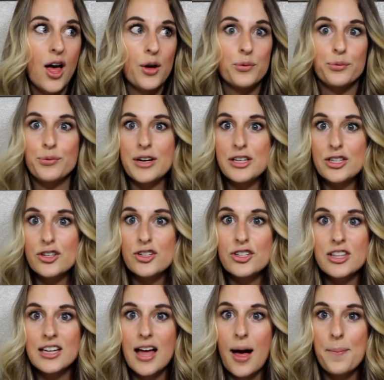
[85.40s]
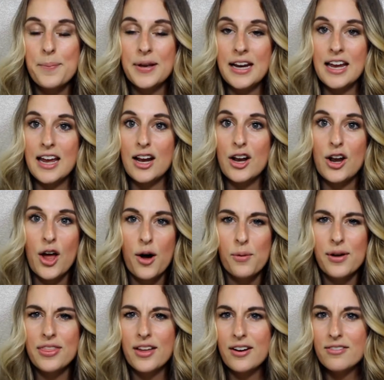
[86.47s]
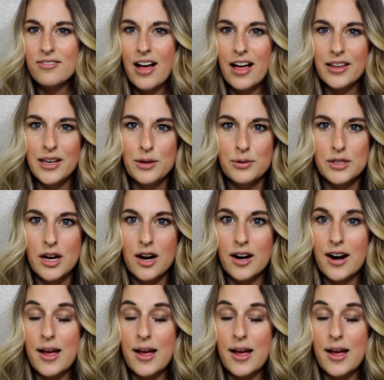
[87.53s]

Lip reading: Research the company, know what their values are,